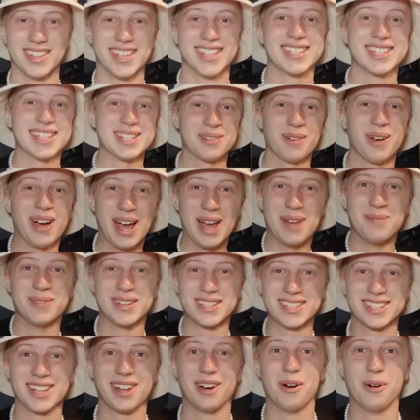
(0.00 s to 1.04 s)
This is why I
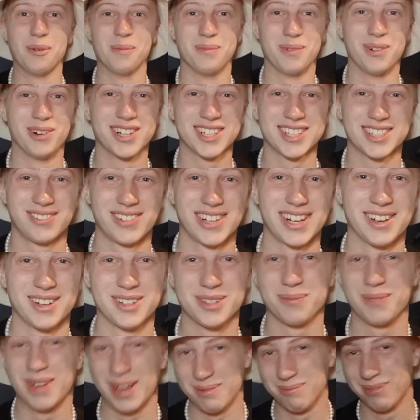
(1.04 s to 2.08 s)
miss the old Morgz
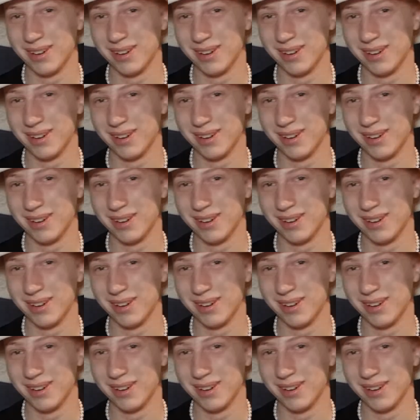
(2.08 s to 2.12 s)
videos, man.